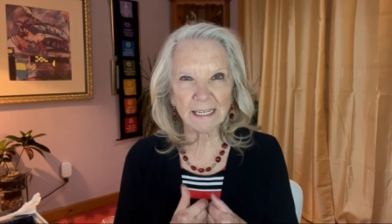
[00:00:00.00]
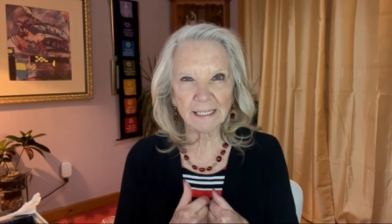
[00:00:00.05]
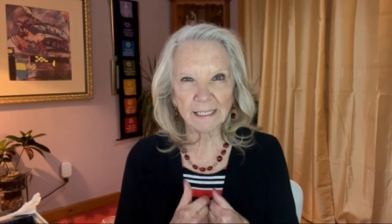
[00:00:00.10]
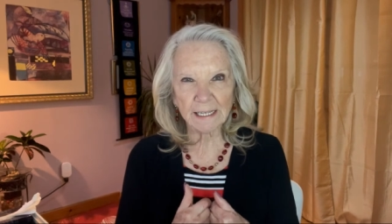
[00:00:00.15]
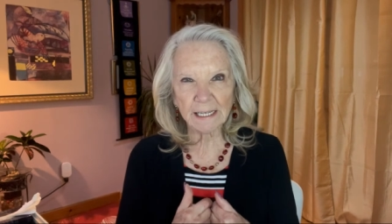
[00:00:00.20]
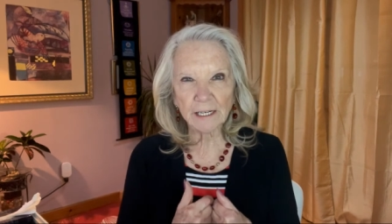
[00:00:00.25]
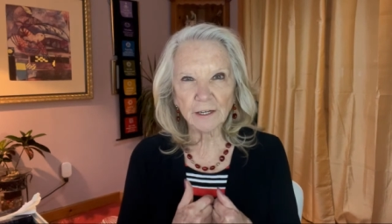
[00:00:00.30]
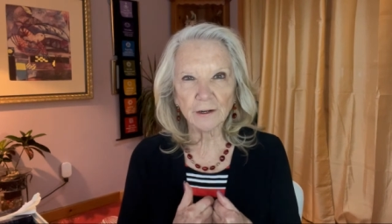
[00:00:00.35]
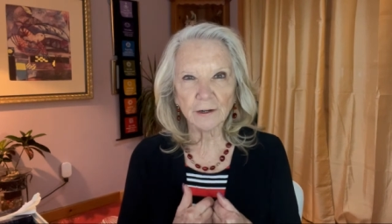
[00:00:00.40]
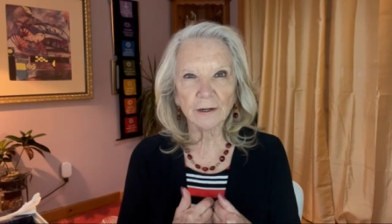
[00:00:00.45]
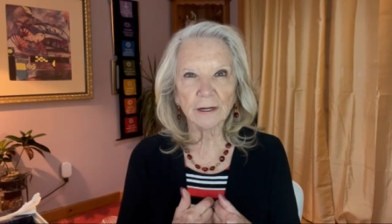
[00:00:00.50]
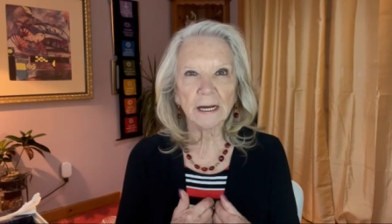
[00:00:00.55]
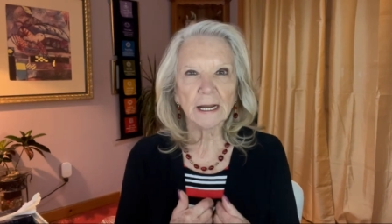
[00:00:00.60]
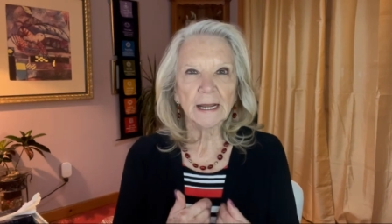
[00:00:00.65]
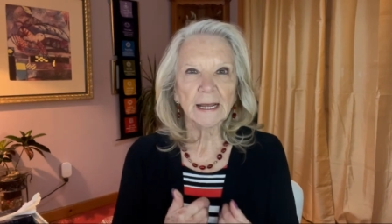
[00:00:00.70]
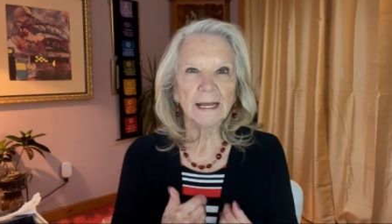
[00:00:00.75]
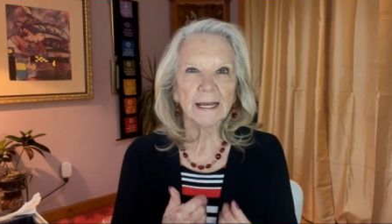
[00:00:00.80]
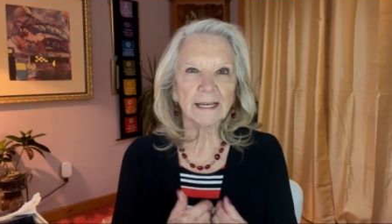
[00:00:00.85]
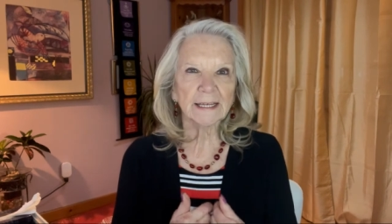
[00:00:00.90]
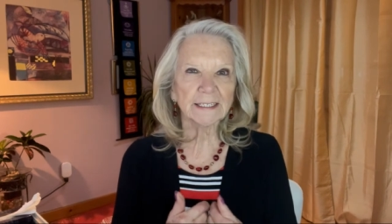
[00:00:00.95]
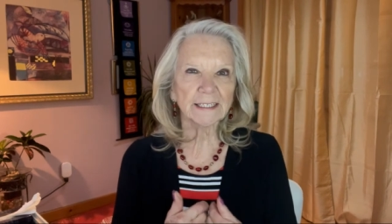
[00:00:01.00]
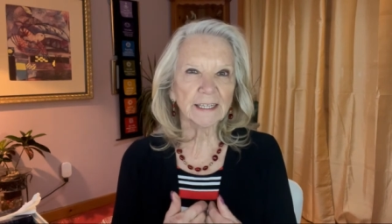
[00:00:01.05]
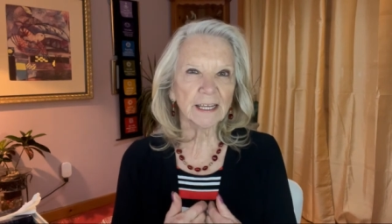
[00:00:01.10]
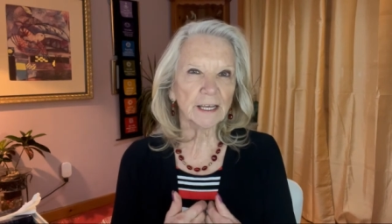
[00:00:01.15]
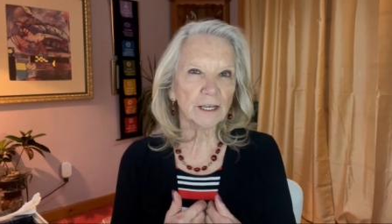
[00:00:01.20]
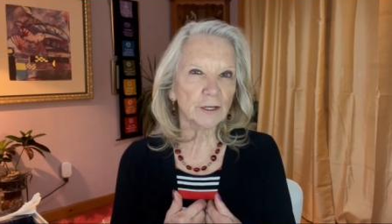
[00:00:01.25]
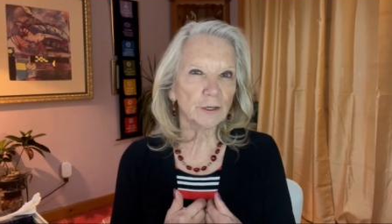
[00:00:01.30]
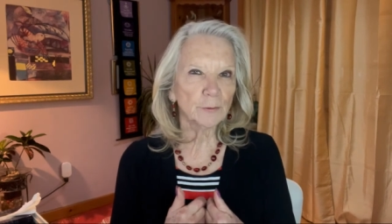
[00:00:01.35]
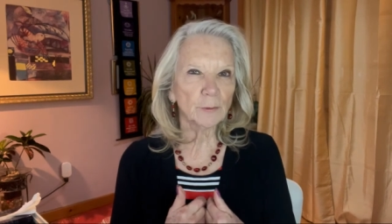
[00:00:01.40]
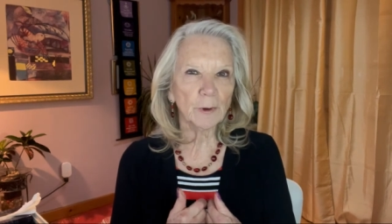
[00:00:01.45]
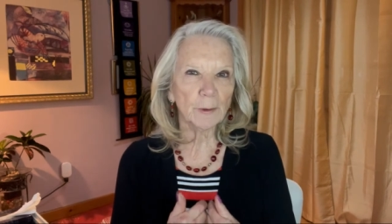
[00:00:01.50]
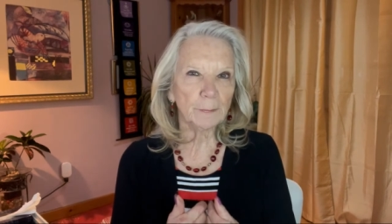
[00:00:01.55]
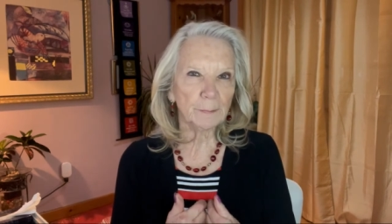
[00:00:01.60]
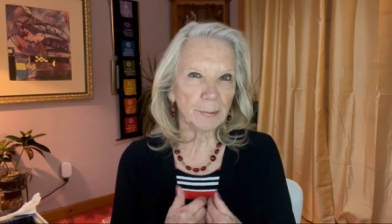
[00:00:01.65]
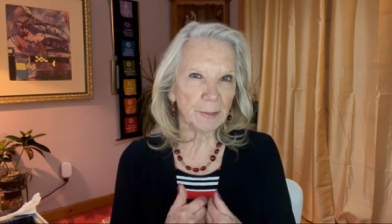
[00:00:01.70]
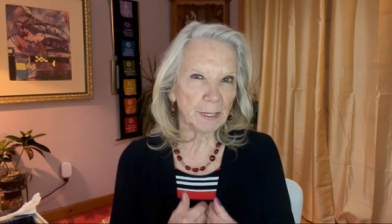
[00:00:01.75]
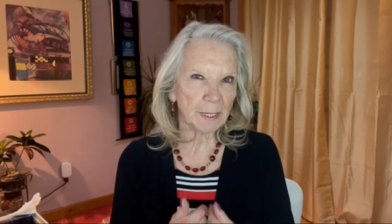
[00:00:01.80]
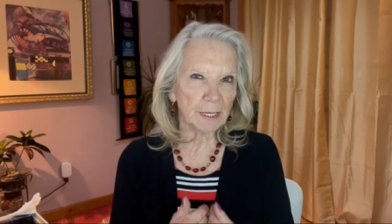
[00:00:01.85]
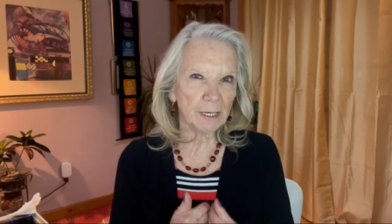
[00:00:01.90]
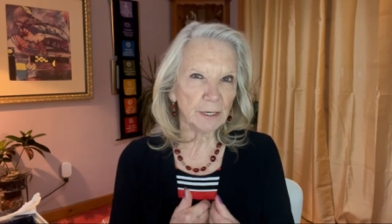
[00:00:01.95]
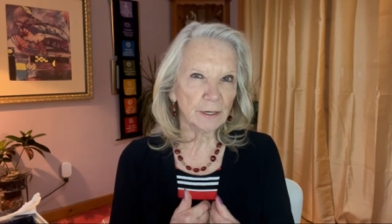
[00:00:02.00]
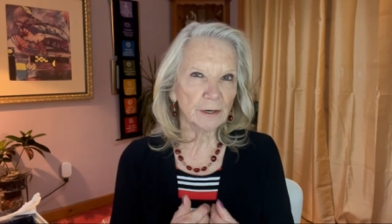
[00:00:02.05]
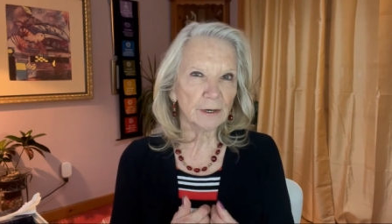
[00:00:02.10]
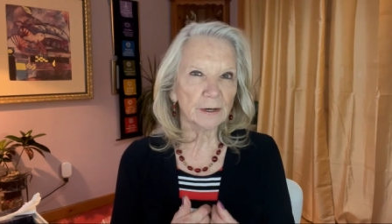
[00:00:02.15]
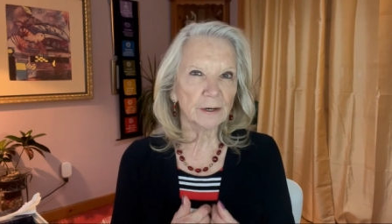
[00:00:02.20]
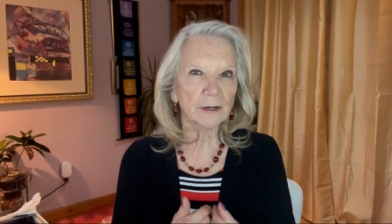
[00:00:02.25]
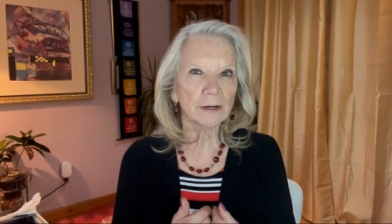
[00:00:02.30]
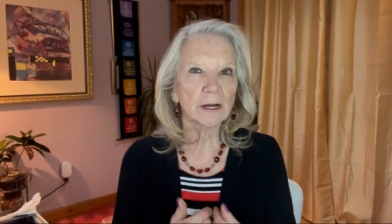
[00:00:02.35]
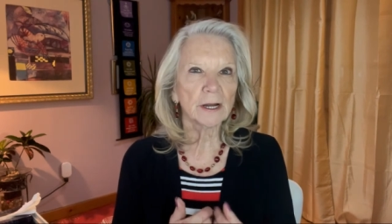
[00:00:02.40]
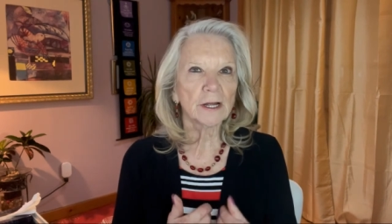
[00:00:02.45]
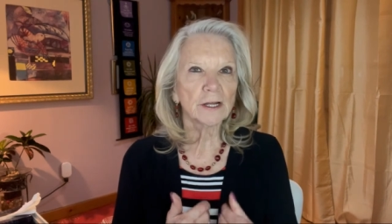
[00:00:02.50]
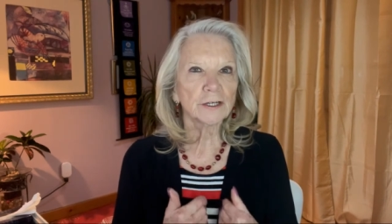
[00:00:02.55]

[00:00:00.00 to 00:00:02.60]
leader is that you appear